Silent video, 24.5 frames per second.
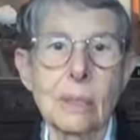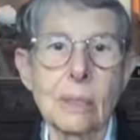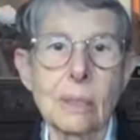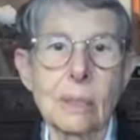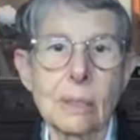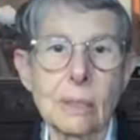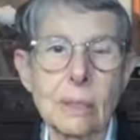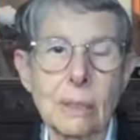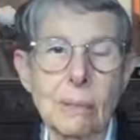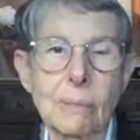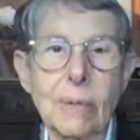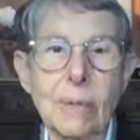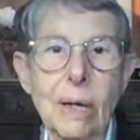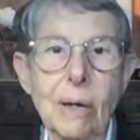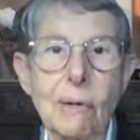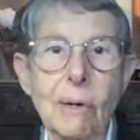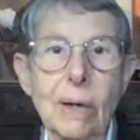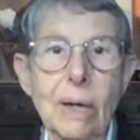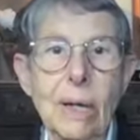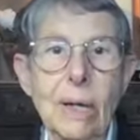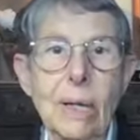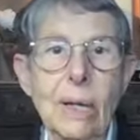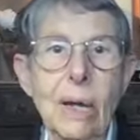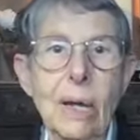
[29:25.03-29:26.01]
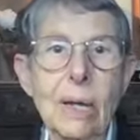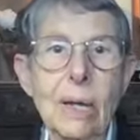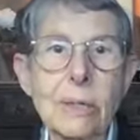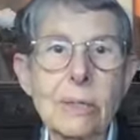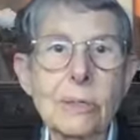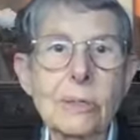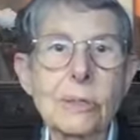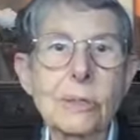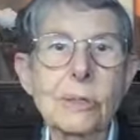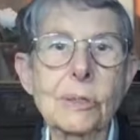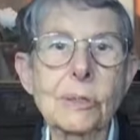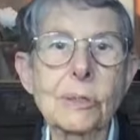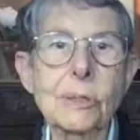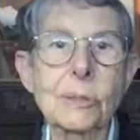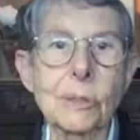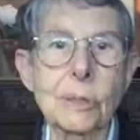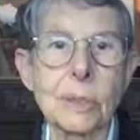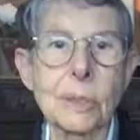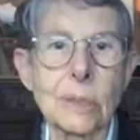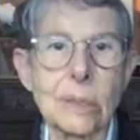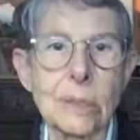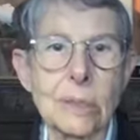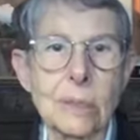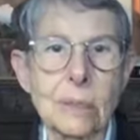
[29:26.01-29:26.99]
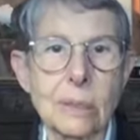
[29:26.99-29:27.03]
Somehow I
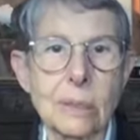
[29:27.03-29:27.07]
understood